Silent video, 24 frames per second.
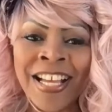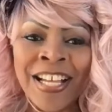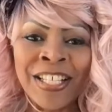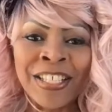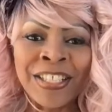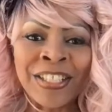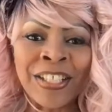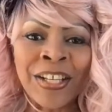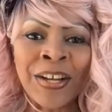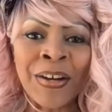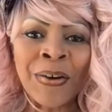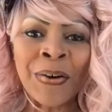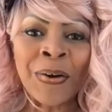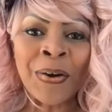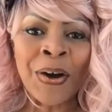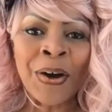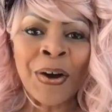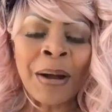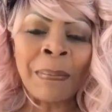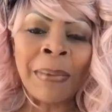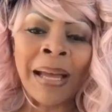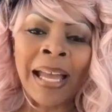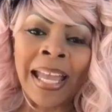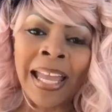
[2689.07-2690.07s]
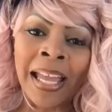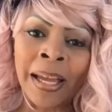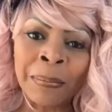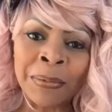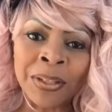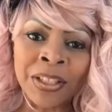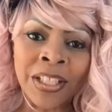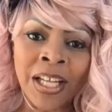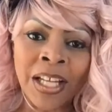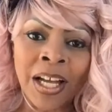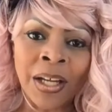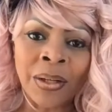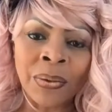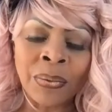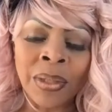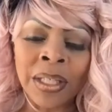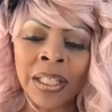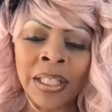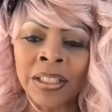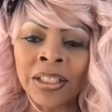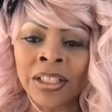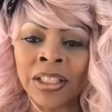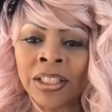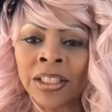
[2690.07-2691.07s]
So on my Amazon, we
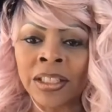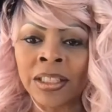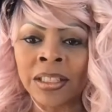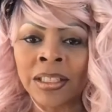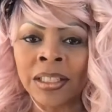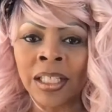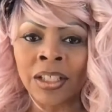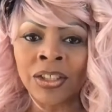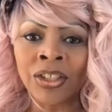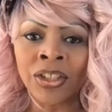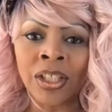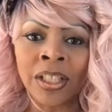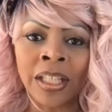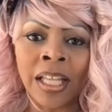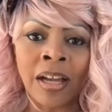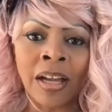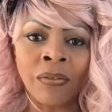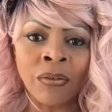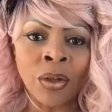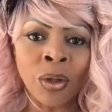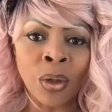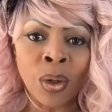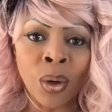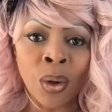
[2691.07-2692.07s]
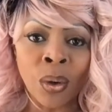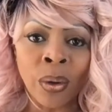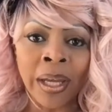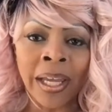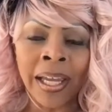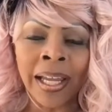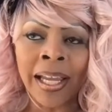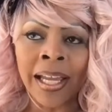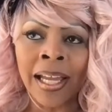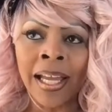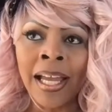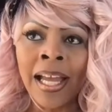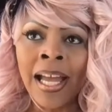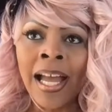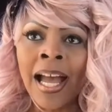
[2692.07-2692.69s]
can just touch on that real quick.